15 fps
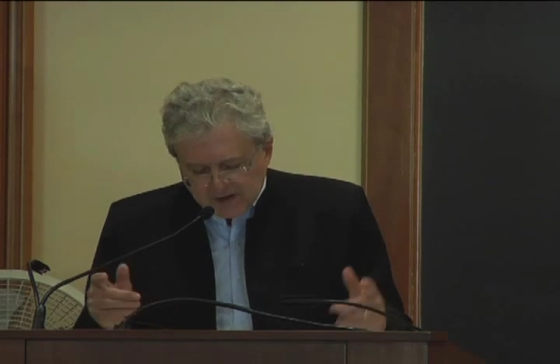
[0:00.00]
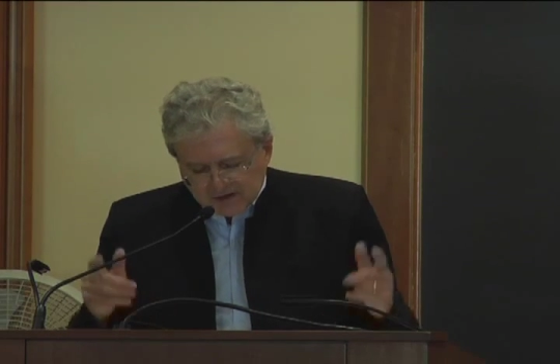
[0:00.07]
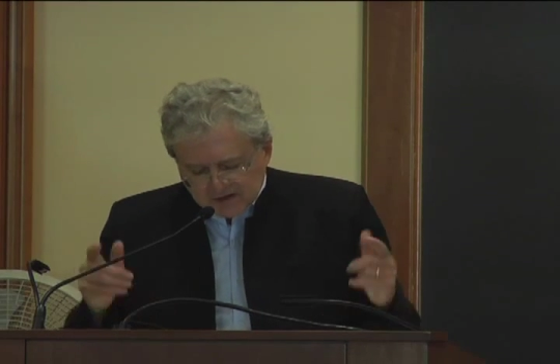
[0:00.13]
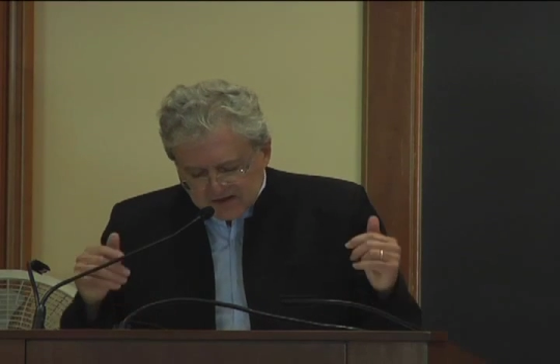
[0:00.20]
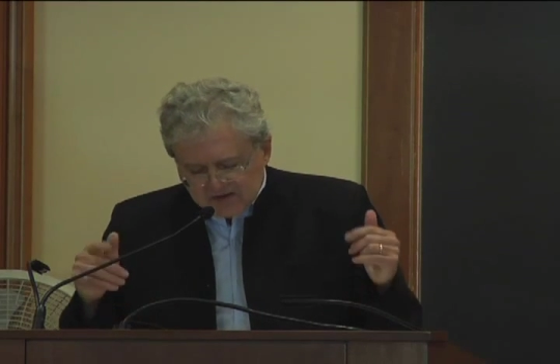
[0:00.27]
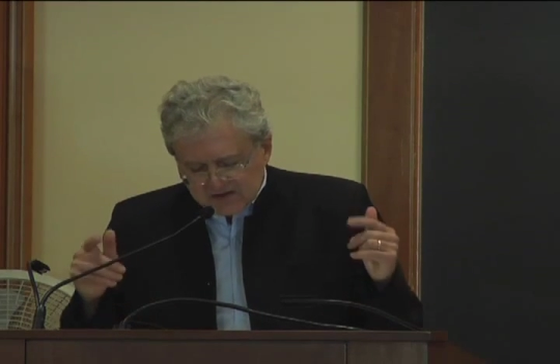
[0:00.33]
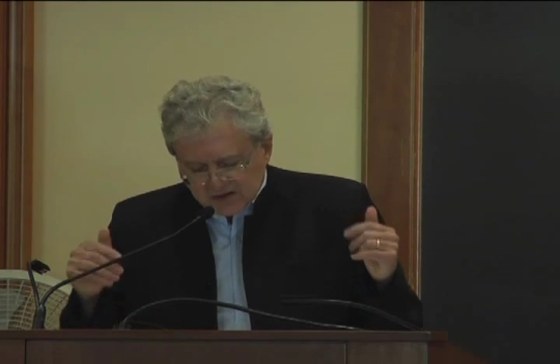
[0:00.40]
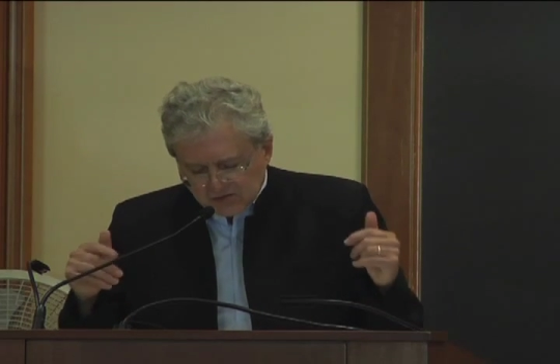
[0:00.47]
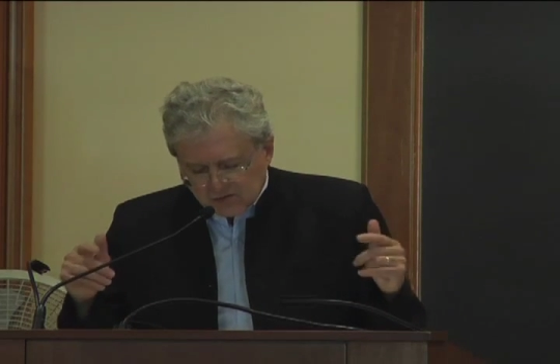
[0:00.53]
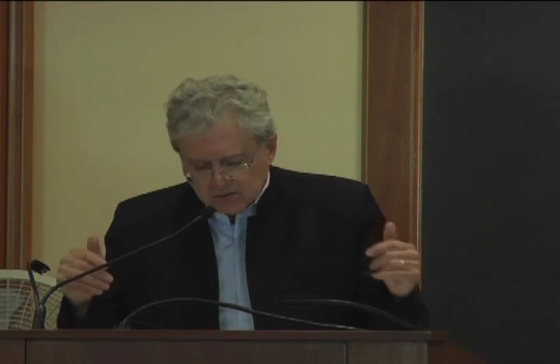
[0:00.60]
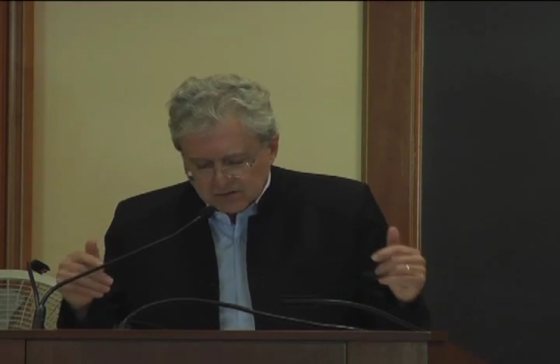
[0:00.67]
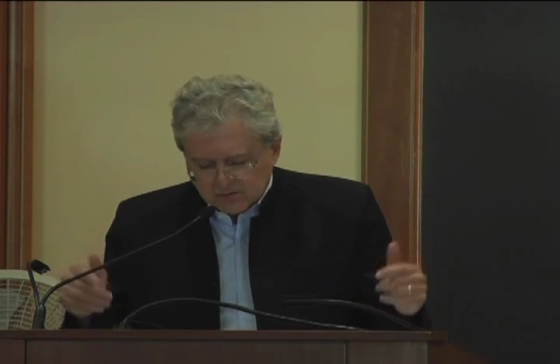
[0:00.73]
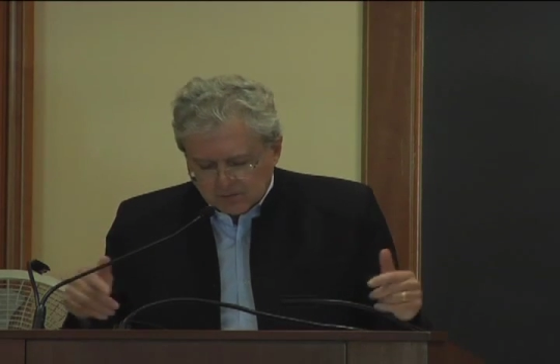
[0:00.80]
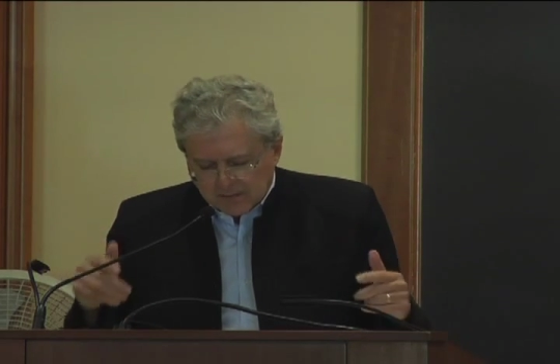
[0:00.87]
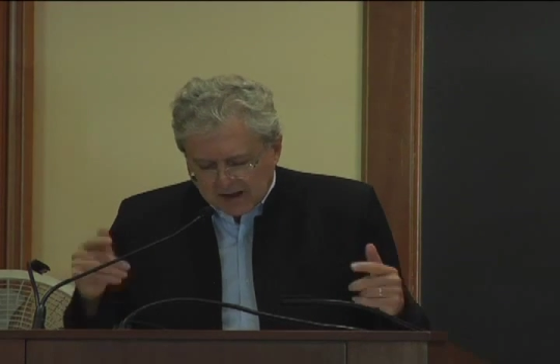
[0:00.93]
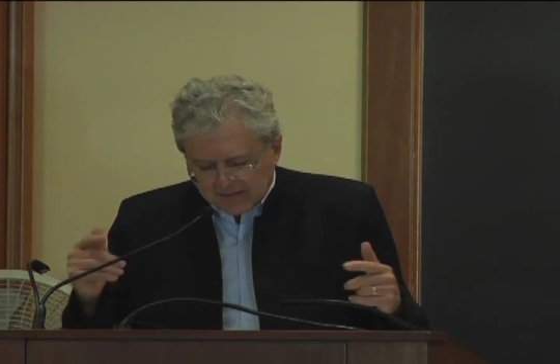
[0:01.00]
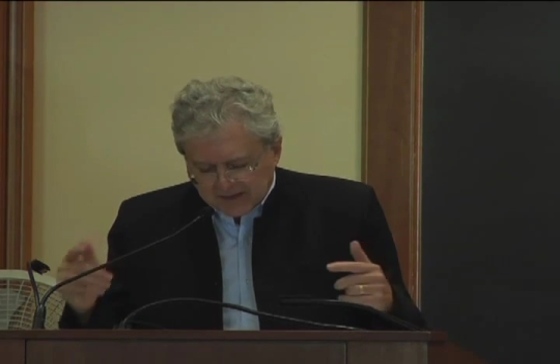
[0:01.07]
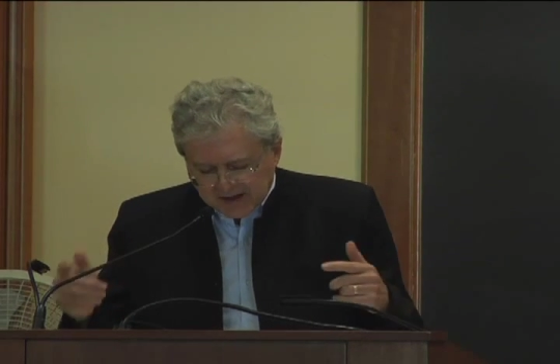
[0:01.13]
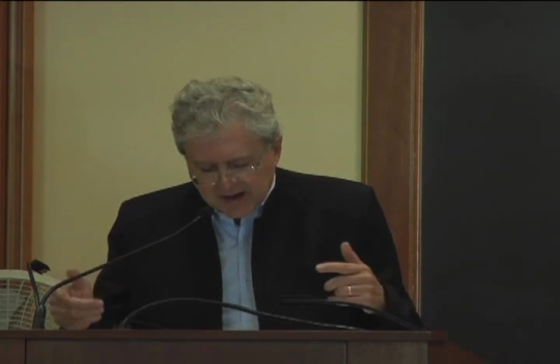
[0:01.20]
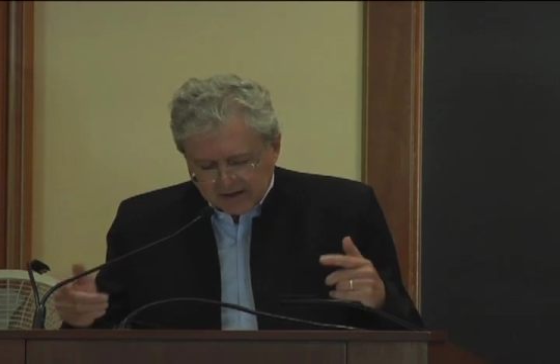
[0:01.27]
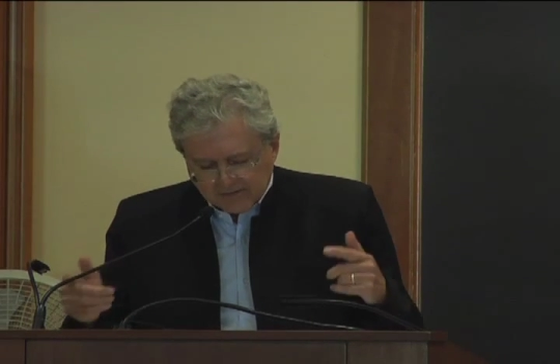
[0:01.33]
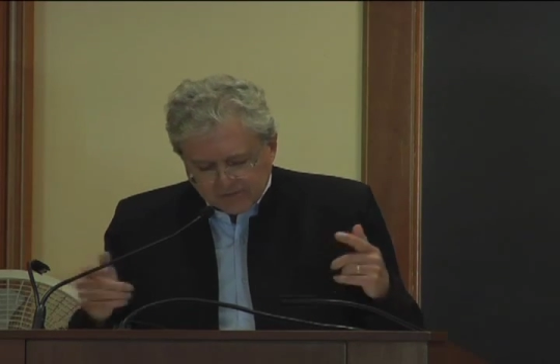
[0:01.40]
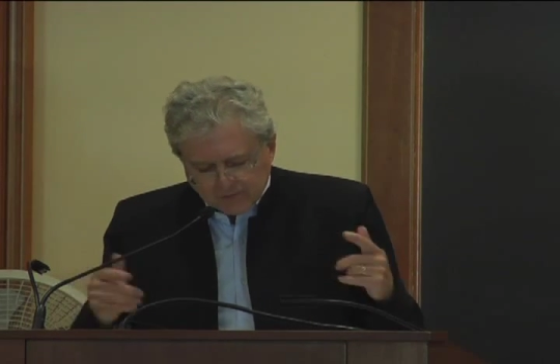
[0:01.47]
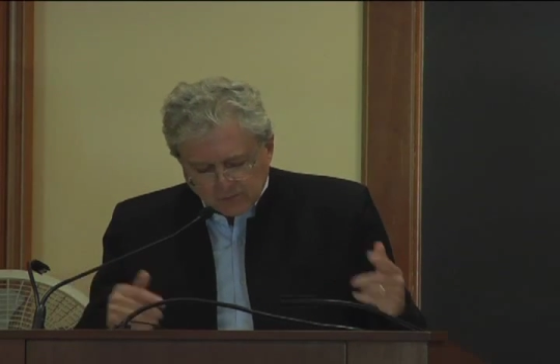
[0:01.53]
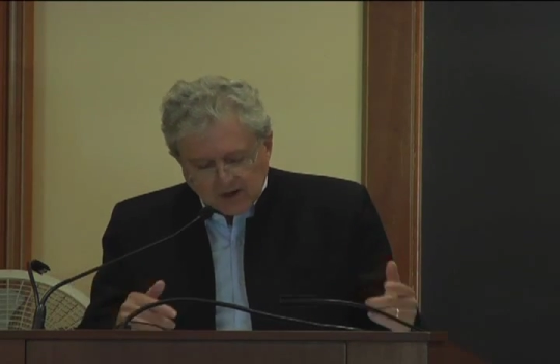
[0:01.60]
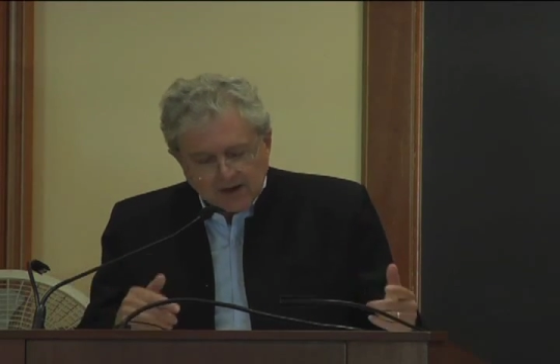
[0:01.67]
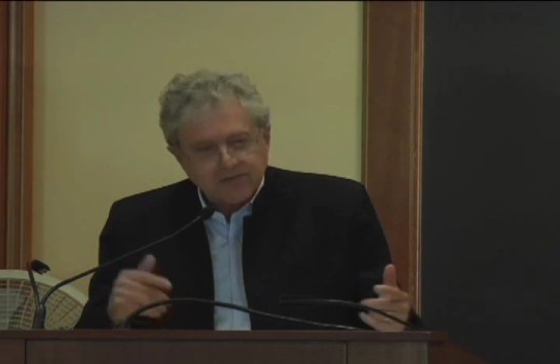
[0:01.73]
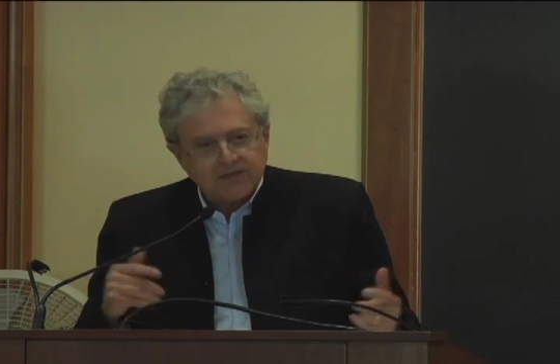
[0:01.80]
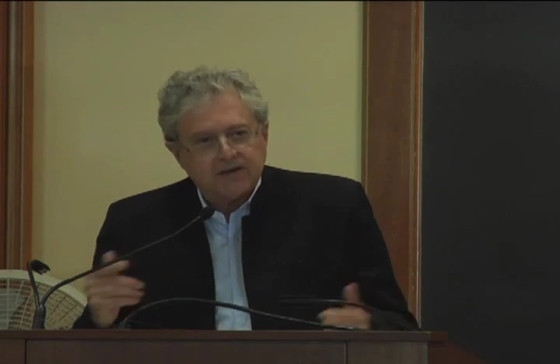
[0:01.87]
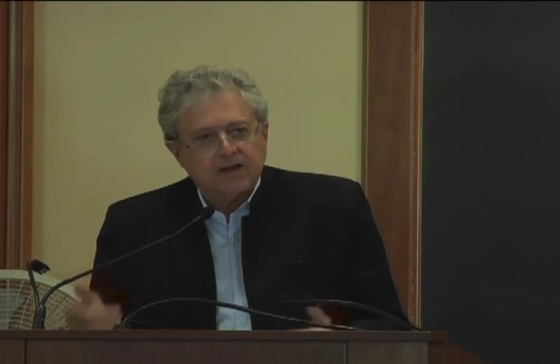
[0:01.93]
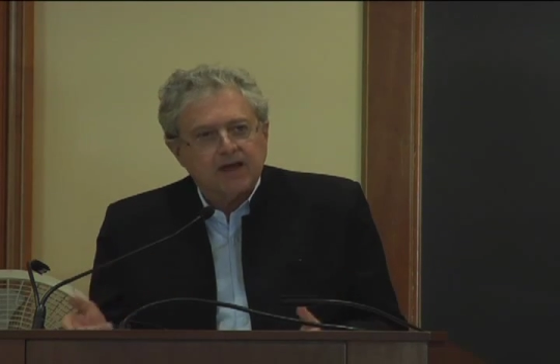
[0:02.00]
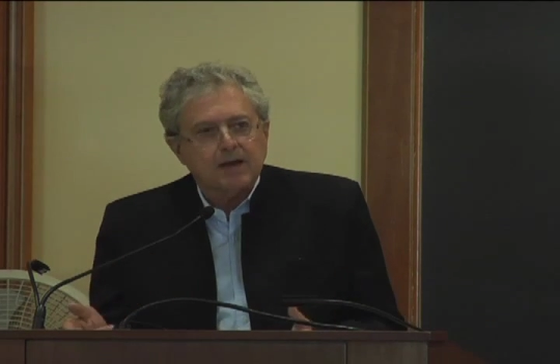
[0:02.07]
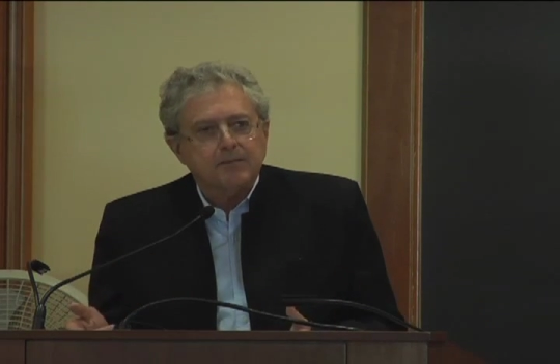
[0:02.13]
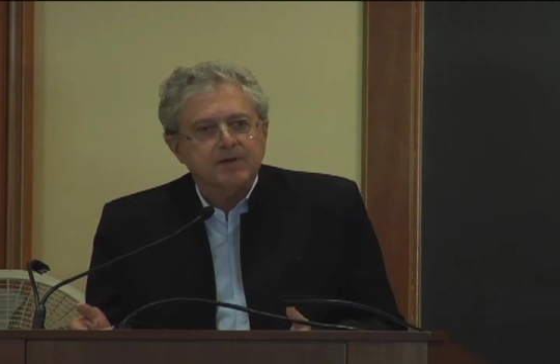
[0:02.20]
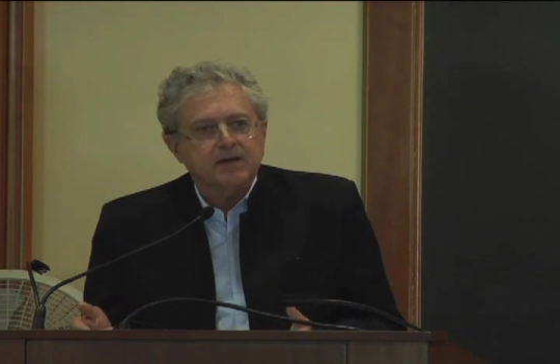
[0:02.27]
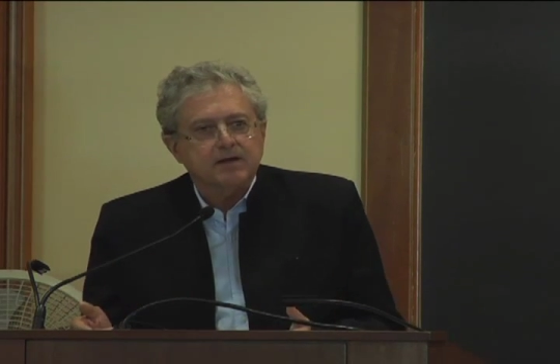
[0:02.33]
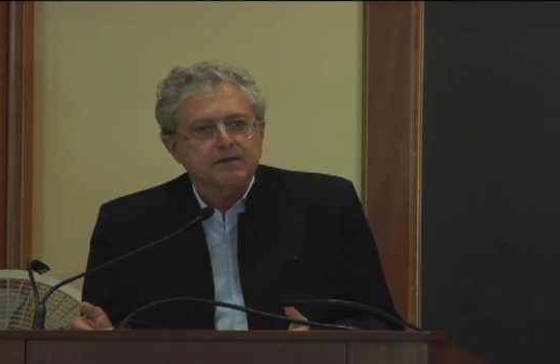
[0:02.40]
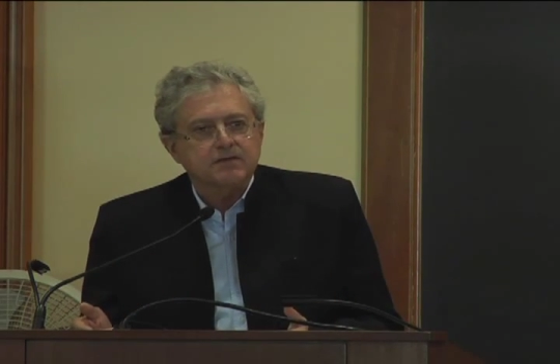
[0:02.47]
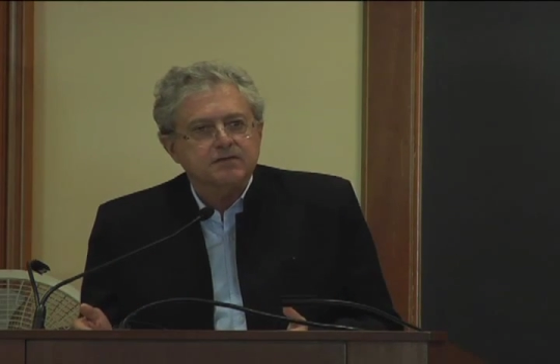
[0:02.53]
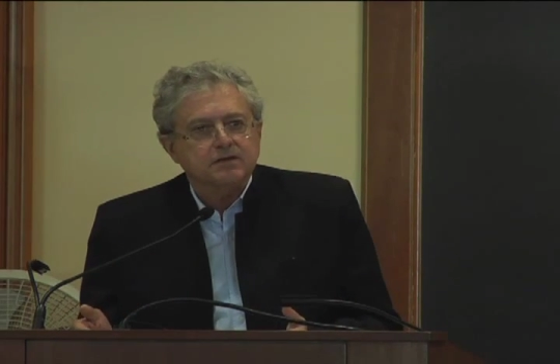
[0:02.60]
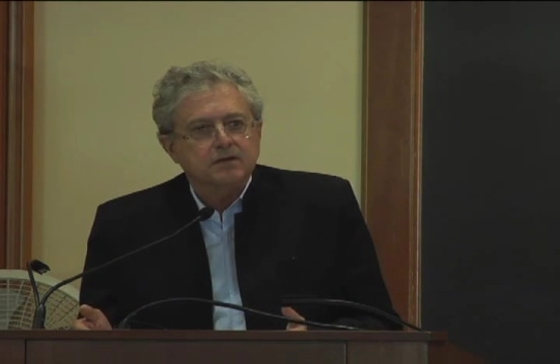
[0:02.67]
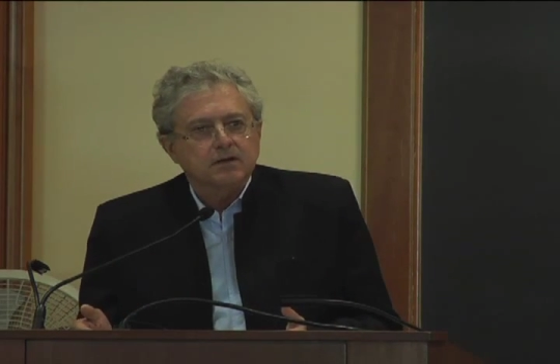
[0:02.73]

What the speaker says: Decisions About Health, Wealth, and Happiness,